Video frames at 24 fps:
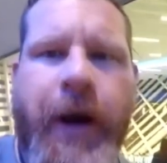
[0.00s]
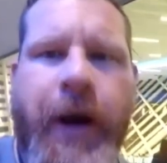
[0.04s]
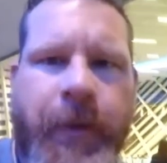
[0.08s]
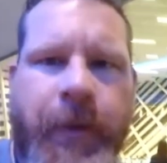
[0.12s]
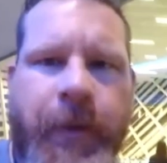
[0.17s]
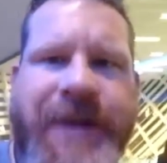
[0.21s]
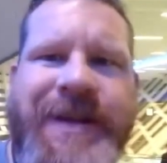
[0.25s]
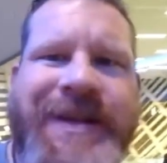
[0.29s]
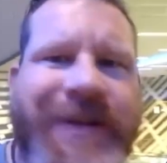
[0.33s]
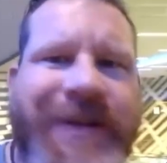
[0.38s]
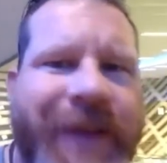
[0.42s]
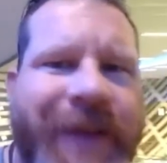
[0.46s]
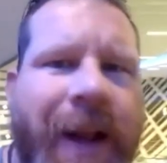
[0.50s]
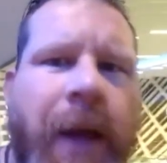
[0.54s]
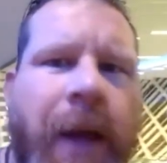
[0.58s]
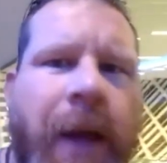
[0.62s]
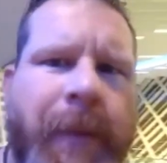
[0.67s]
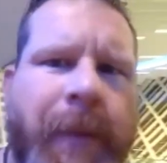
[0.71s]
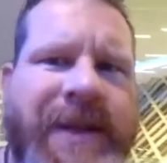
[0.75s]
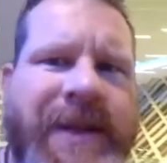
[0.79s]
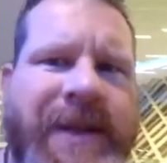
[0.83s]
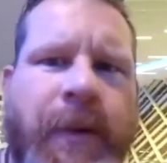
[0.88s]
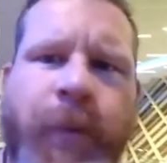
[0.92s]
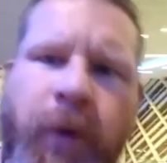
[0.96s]
but it's a
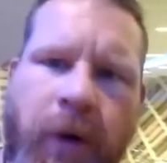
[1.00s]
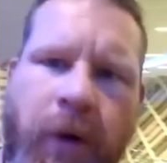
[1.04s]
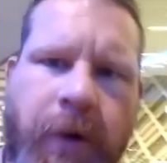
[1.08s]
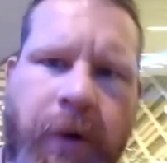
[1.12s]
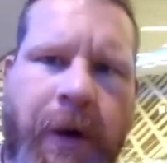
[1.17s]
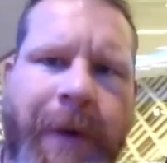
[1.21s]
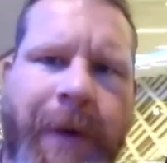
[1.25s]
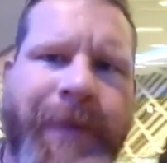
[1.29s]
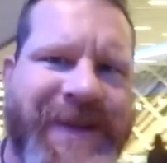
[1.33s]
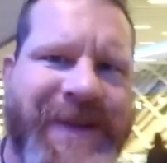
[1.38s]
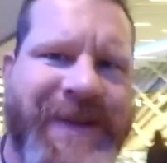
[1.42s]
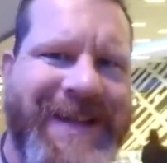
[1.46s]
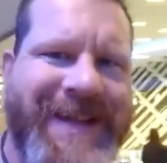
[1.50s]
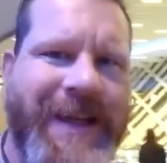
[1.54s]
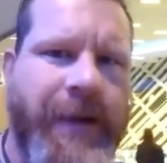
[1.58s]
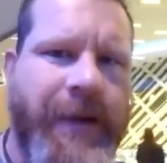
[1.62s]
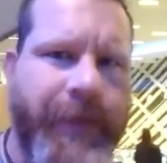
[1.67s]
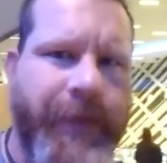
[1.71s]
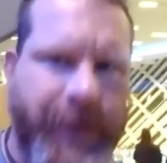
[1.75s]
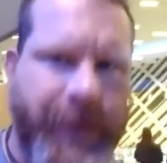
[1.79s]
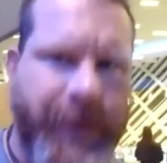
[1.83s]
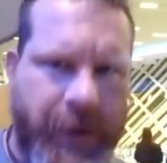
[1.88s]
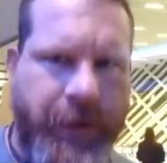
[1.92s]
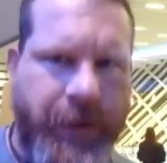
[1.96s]
developmental program for
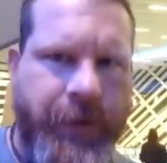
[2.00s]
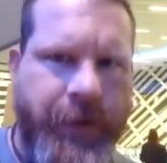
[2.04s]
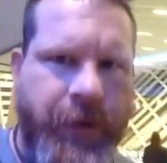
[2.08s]
TV.